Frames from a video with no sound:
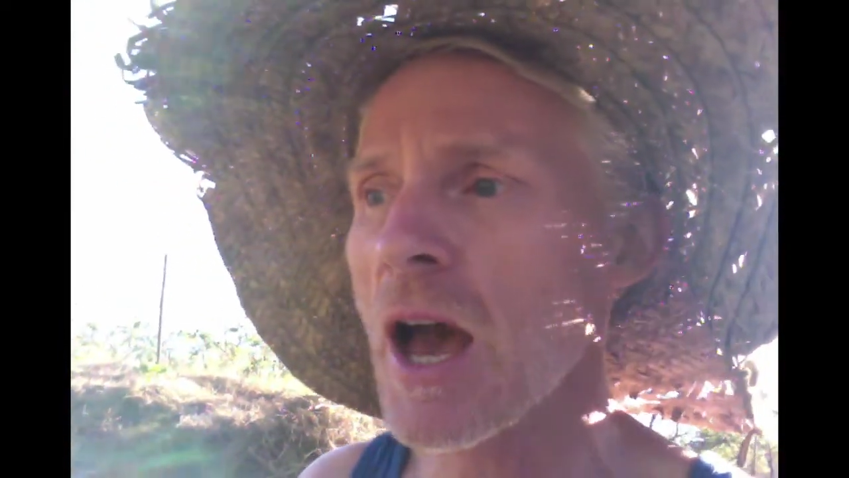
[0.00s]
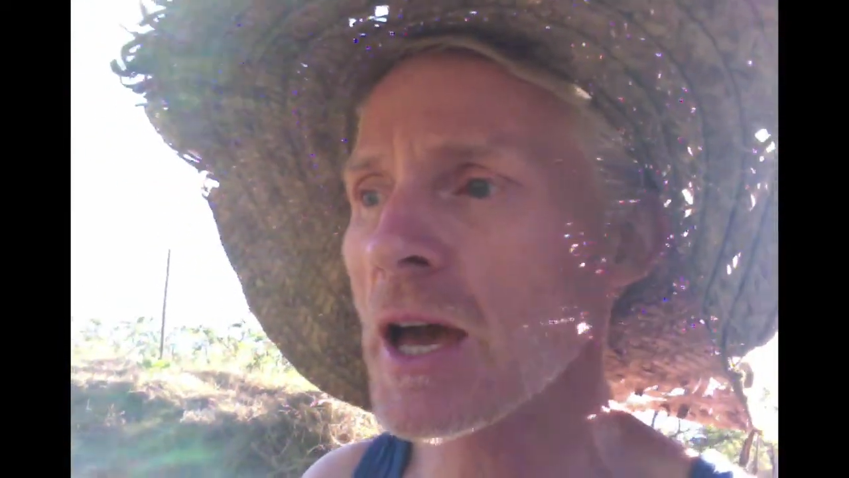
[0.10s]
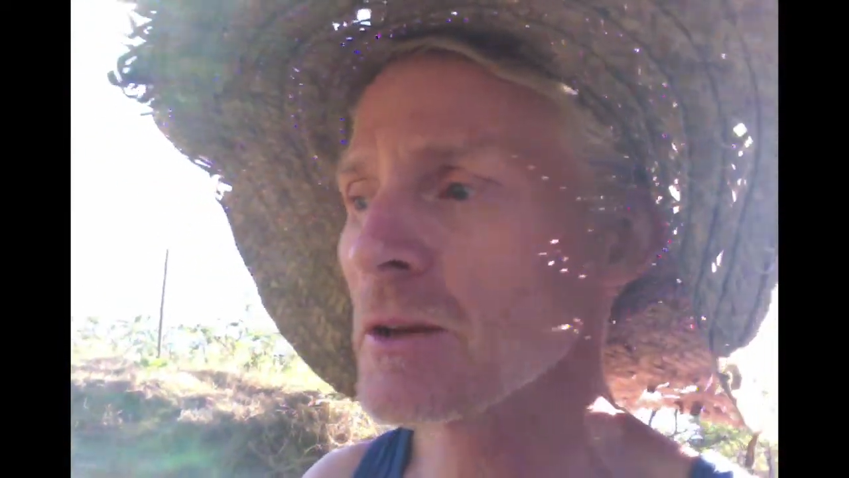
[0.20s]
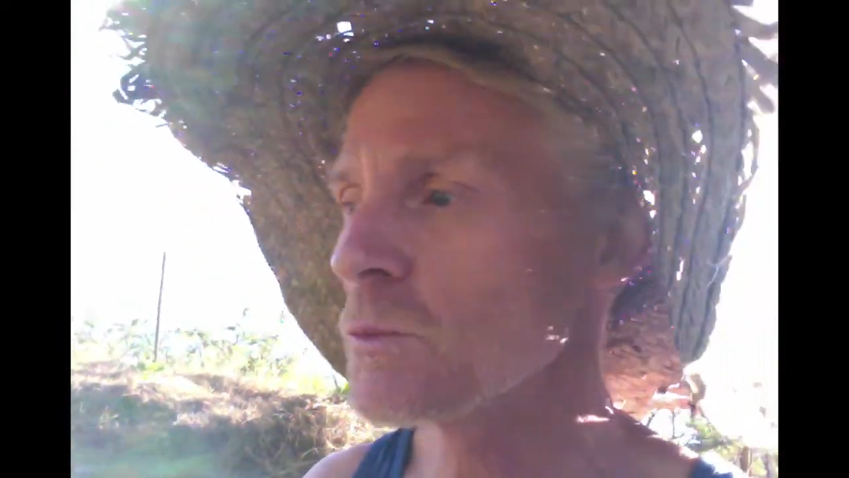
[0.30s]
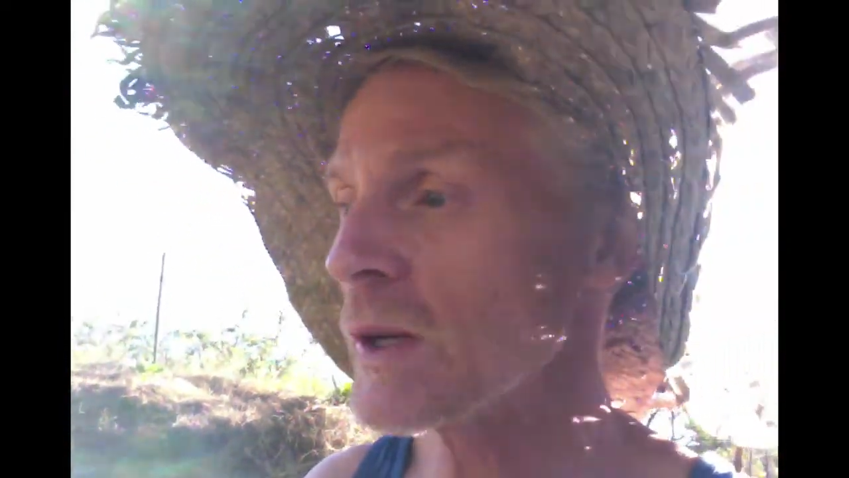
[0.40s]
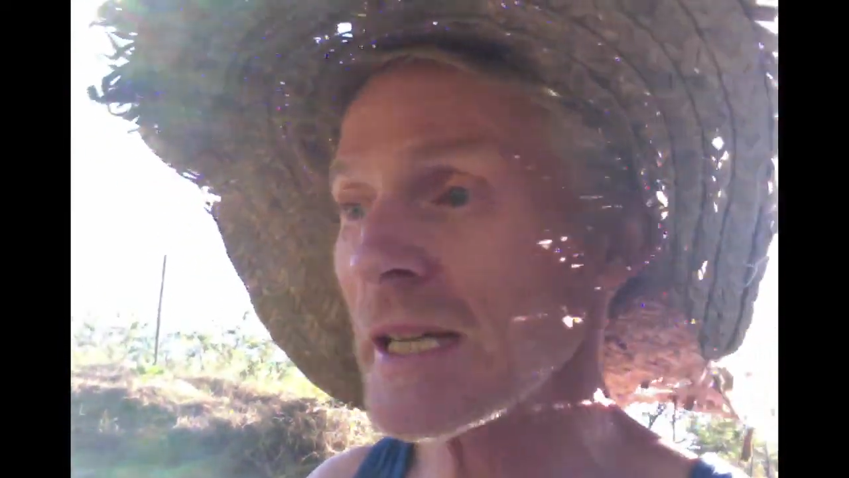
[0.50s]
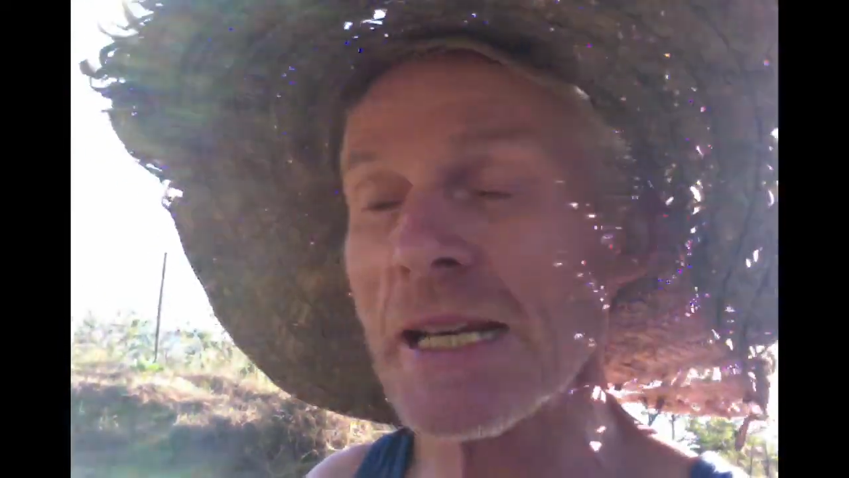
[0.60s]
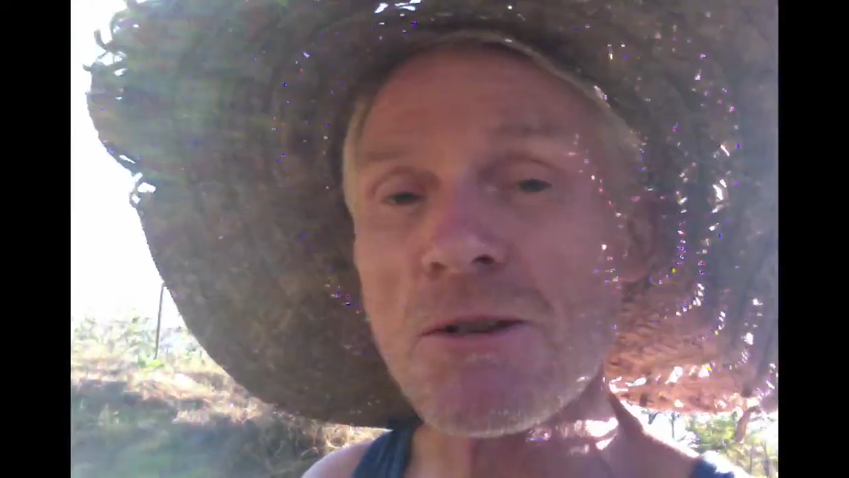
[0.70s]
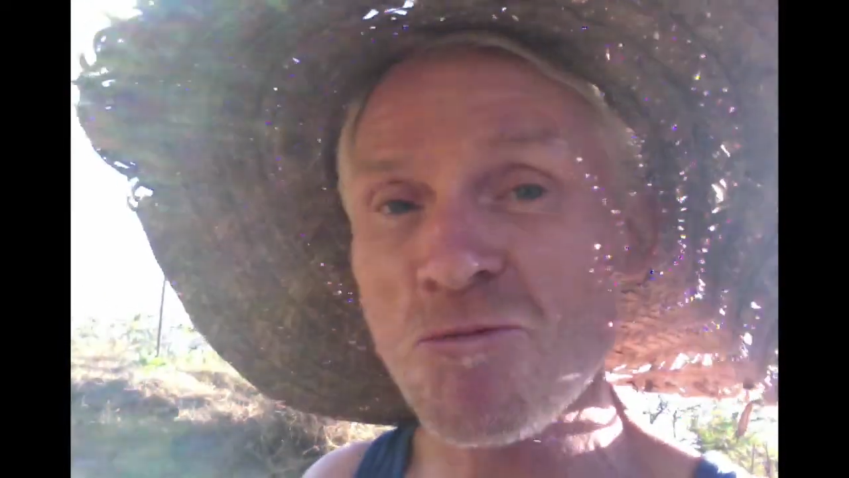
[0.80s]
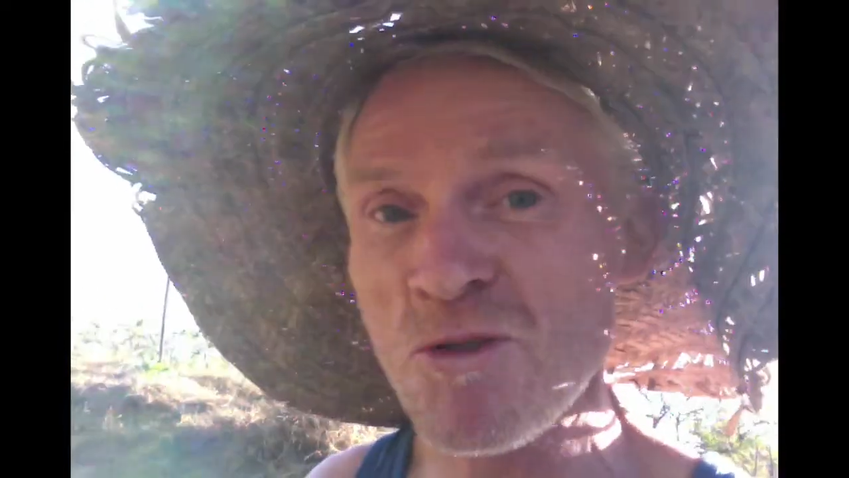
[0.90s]
and we
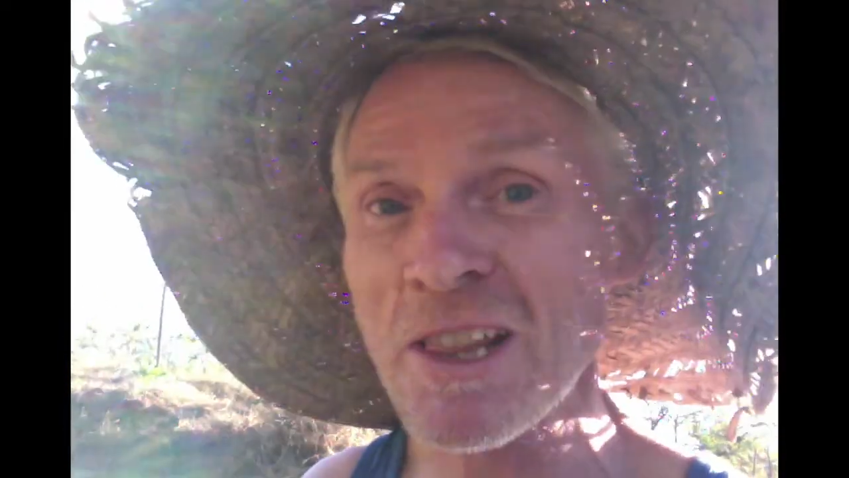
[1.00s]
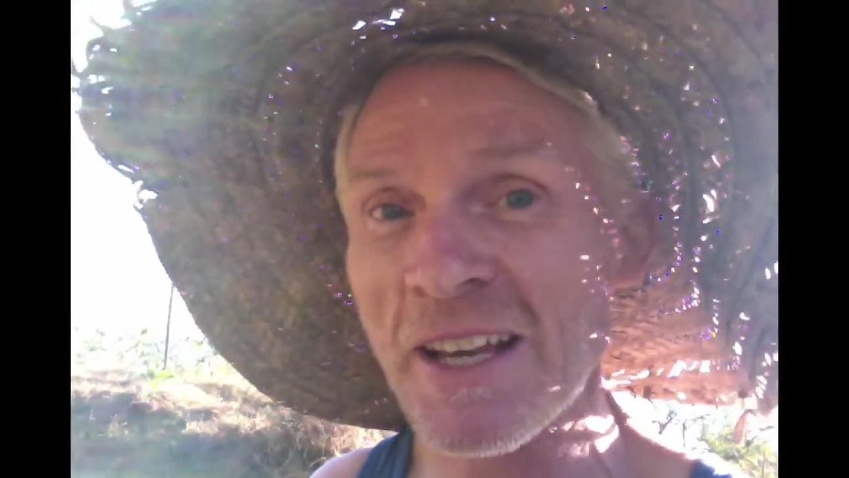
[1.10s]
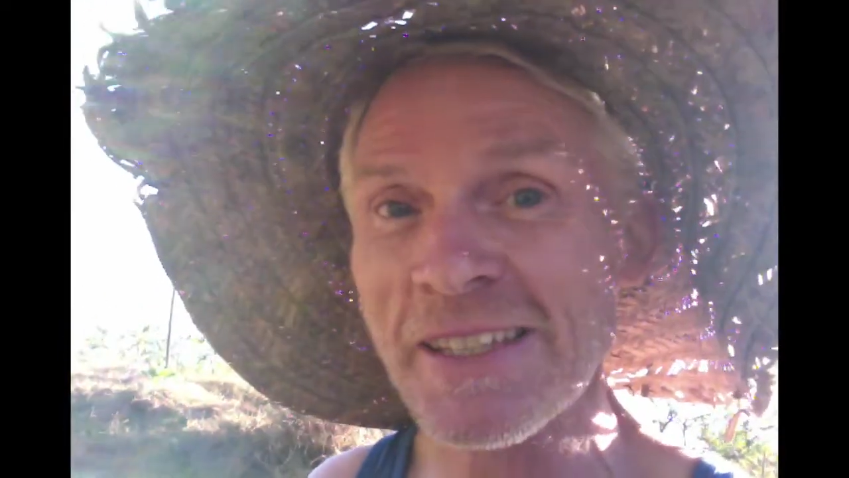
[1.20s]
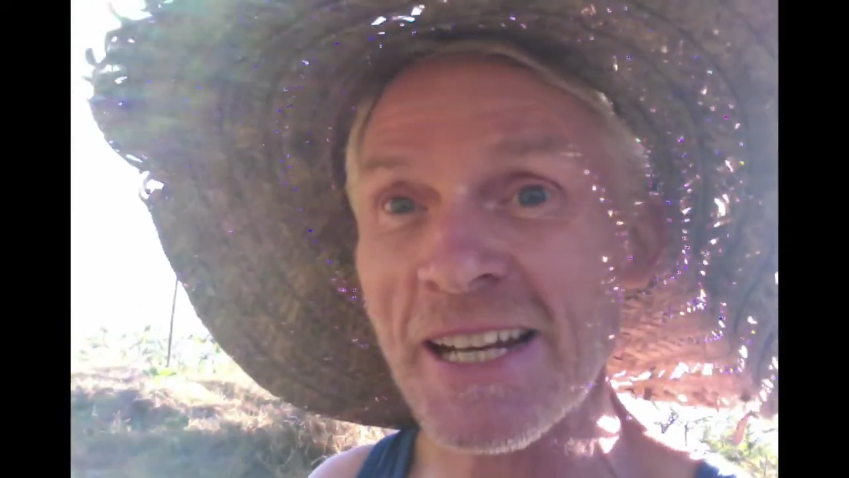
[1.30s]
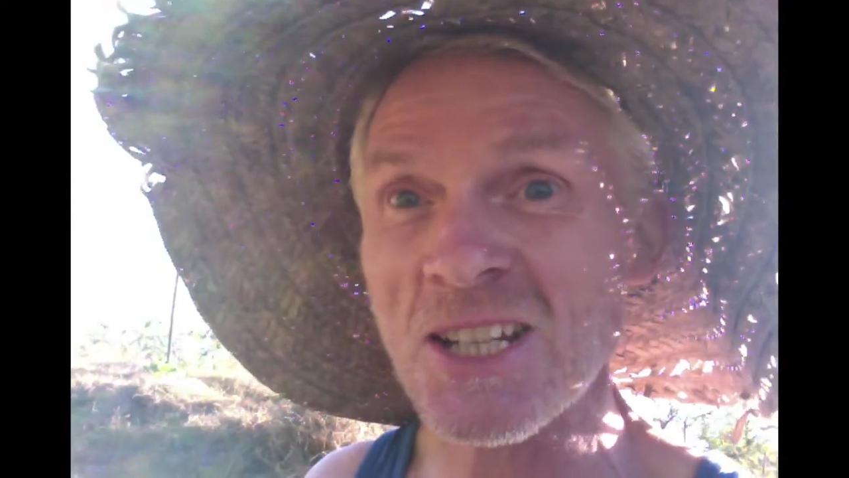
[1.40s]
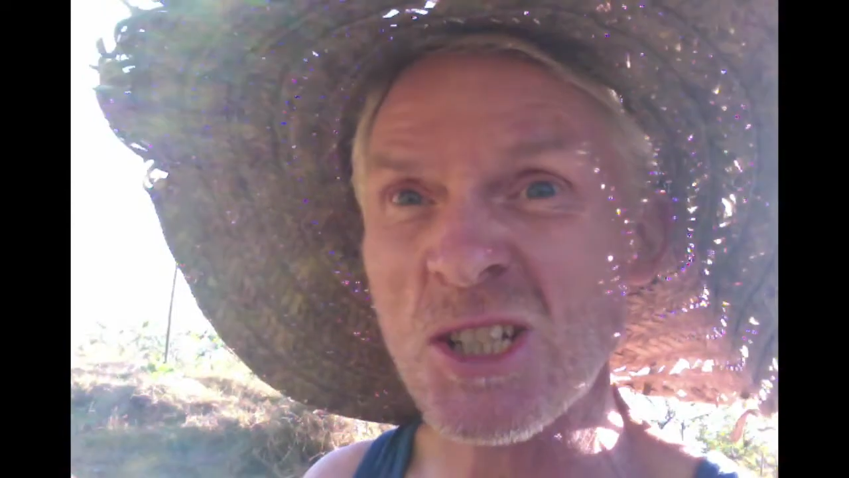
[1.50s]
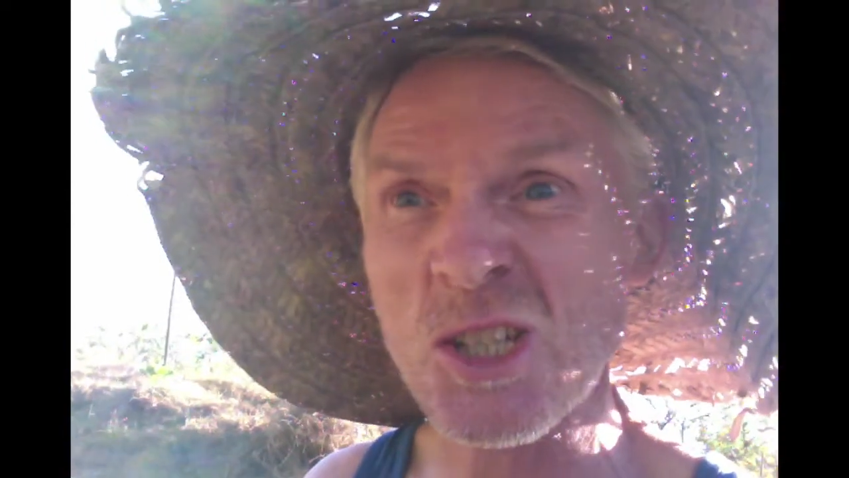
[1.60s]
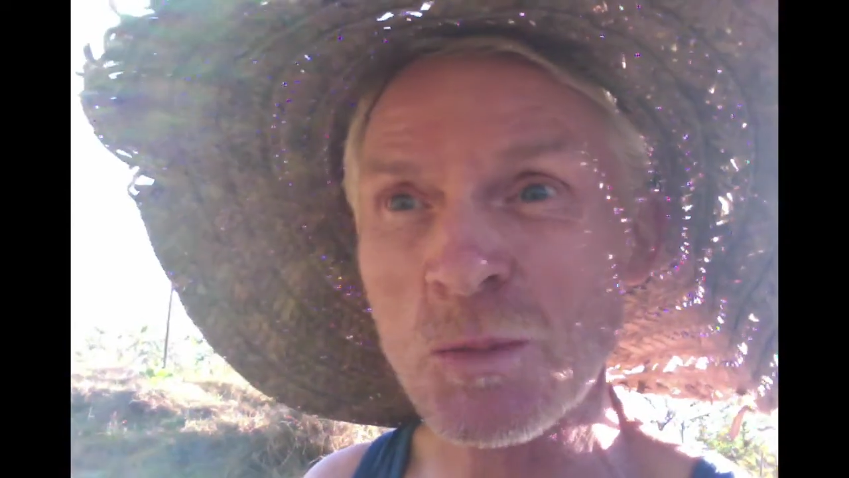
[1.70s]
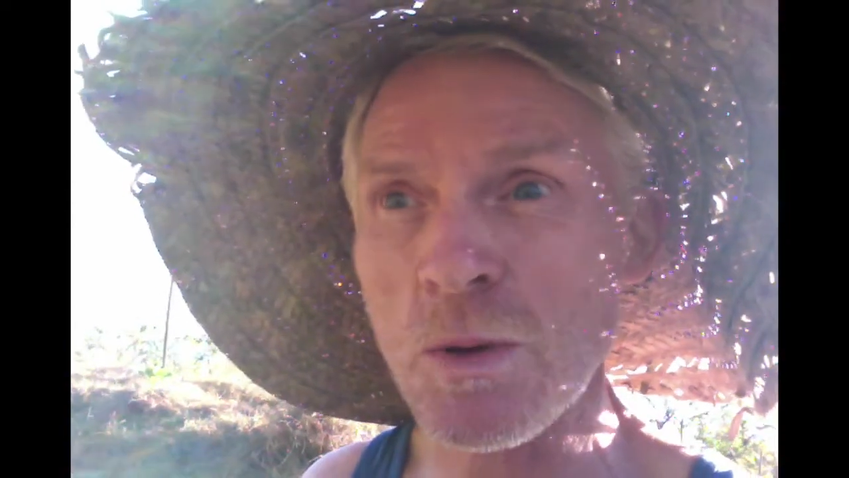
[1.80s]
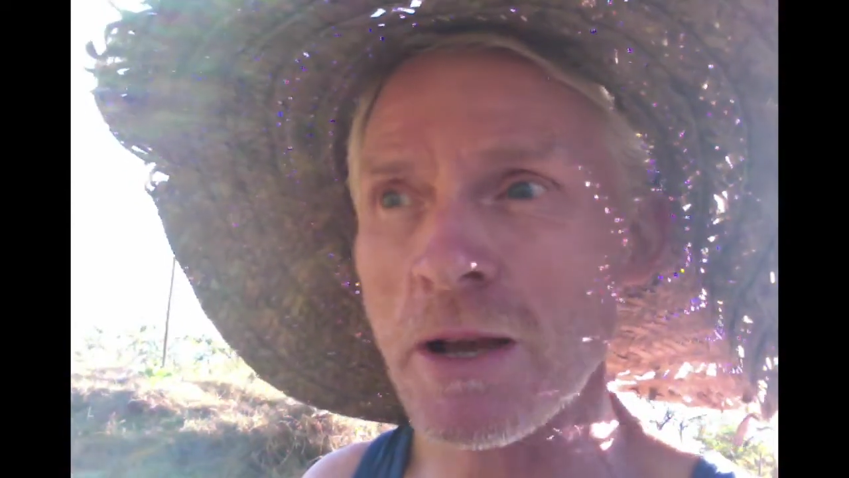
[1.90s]
didn't realize it actually
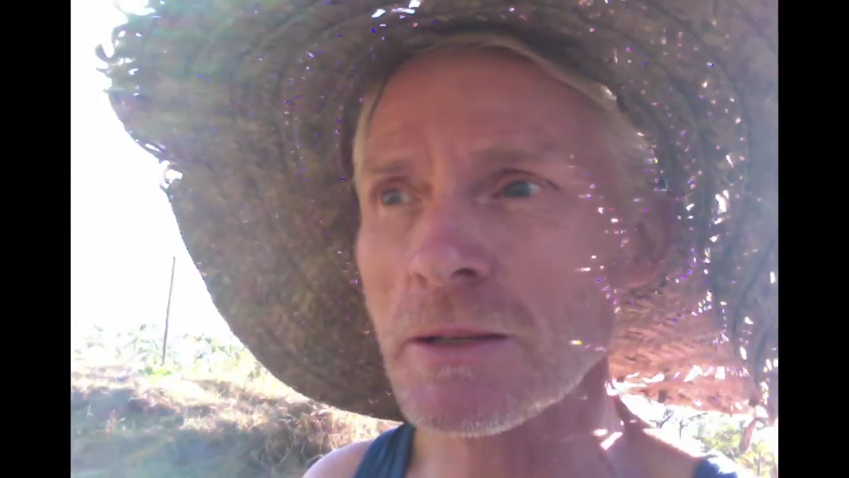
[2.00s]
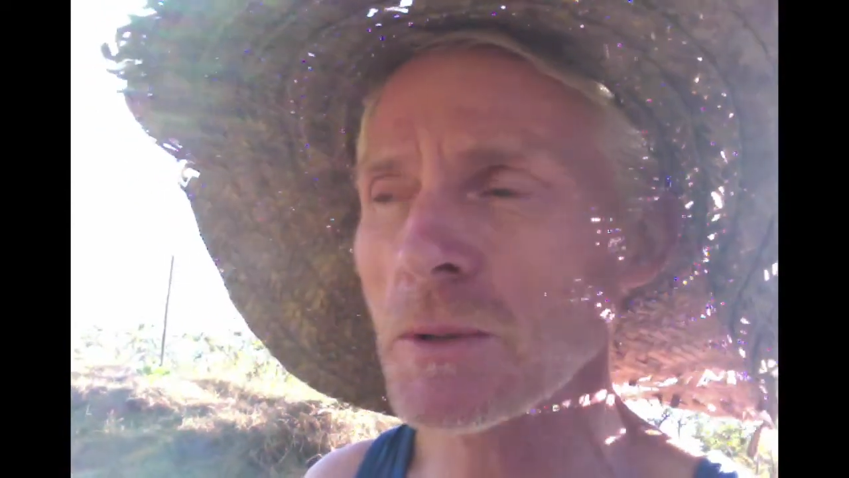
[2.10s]
sprouted